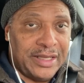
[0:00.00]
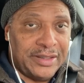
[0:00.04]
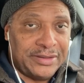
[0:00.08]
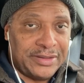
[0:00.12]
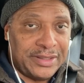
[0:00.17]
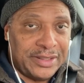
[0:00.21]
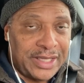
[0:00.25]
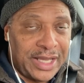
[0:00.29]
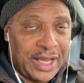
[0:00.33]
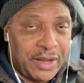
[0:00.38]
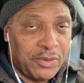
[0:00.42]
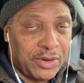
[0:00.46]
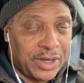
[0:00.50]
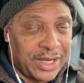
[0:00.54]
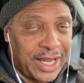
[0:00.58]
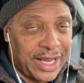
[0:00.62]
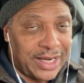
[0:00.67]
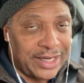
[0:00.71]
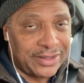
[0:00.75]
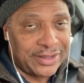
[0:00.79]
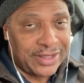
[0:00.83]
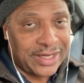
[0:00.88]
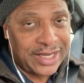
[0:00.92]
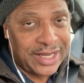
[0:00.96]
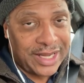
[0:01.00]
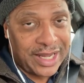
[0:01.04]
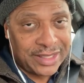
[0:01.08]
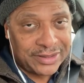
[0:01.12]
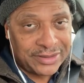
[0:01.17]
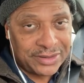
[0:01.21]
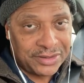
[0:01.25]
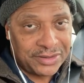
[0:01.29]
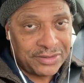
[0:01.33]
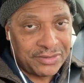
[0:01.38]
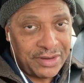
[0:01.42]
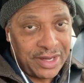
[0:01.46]
Today we're kind of
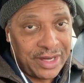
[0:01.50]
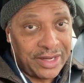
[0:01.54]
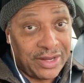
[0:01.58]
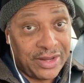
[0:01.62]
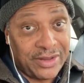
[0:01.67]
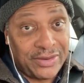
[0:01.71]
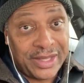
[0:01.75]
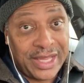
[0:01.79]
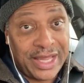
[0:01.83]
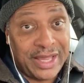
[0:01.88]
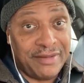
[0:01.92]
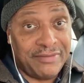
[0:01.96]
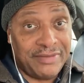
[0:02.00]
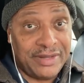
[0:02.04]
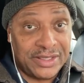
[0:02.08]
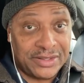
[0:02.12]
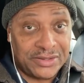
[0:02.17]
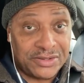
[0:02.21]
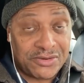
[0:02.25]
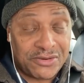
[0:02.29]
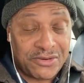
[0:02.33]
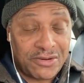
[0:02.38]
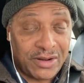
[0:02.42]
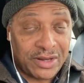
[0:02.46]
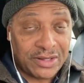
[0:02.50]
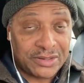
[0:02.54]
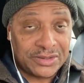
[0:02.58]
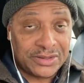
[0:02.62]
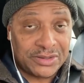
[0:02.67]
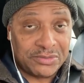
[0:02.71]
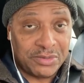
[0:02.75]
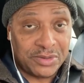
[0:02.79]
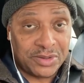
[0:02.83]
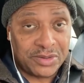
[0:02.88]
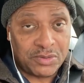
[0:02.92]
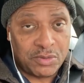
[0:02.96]
concentrating on the heaviest
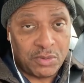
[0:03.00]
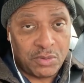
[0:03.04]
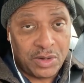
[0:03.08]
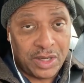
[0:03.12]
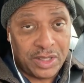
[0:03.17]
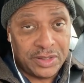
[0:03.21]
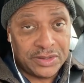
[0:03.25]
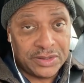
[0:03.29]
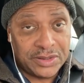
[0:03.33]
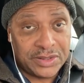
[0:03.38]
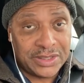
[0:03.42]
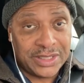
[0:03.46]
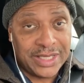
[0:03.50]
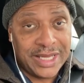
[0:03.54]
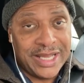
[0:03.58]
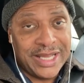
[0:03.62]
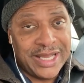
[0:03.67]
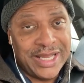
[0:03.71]
trucks, with the ones